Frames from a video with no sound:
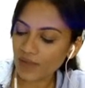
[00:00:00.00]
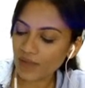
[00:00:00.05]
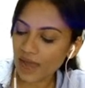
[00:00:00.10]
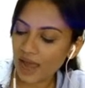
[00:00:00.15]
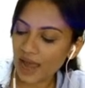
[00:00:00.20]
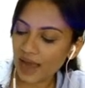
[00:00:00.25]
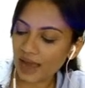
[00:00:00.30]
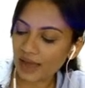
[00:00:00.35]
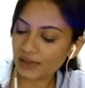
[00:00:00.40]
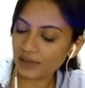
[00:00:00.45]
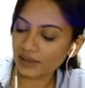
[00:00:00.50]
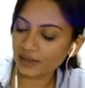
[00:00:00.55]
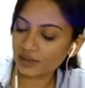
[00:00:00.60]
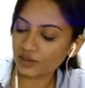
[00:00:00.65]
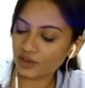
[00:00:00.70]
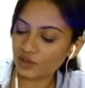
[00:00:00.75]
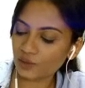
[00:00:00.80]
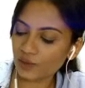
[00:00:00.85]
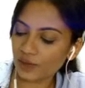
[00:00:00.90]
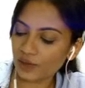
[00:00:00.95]
and
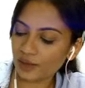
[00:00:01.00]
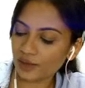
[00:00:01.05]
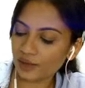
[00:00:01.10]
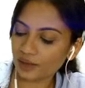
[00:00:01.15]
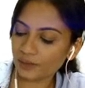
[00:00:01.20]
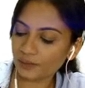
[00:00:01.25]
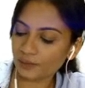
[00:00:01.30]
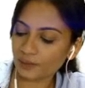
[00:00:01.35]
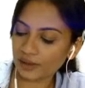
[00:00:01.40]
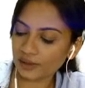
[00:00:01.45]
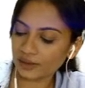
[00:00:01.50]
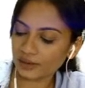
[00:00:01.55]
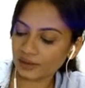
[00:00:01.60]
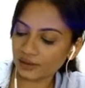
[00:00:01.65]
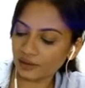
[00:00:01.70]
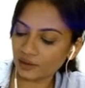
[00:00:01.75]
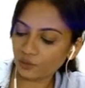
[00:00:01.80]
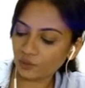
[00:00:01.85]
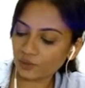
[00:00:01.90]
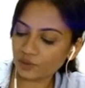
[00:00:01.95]
into another part
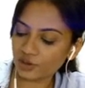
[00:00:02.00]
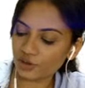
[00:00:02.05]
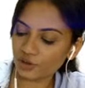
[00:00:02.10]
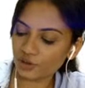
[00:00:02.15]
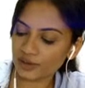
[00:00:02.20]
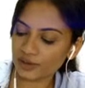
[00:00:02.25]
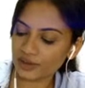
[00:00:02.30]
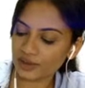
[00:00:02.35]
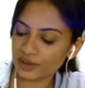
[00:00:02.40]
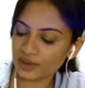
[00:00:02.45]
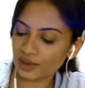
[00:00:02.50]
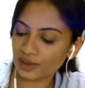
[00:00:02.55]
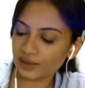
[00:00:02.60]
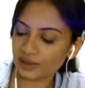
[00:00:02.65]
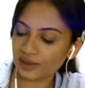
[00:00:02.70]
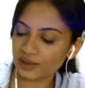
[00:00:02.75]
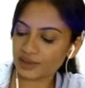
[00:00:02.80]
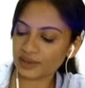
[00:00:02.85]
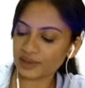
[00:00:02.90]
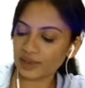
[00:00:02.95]
here, which you can see at
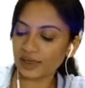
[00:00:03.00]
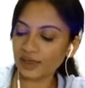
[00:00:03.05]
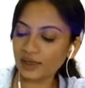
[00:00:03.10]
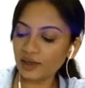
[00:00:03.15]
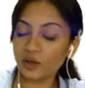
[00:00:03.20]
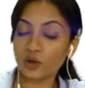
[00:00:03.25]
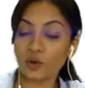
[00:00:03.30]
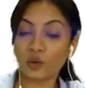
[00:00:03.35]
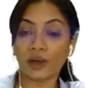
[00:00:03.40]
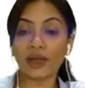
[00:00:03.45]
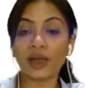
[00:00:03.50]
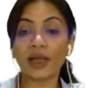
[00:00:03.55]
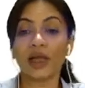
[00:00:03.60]
this side. Okay,